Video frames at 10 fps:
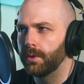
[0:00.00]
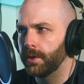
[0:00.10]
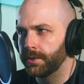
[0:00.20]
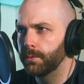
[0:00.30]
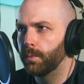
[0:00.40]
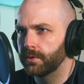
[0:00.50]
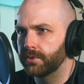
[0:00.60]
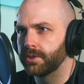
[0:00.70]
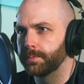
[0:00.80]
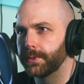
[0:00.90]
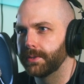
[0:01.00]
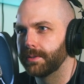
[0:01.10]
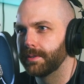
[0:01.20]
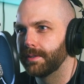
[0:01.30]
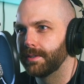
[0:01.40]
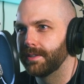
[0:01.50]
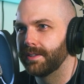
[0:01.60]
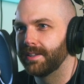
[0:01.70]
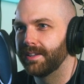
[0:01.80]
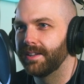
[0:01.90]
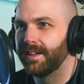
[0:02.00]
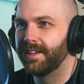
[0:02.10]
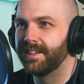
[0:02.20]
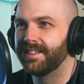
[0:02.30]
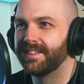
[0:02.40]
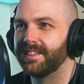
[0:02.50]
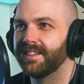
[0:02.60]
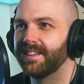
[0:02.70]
All right, you watch this. Yeah. He's gonna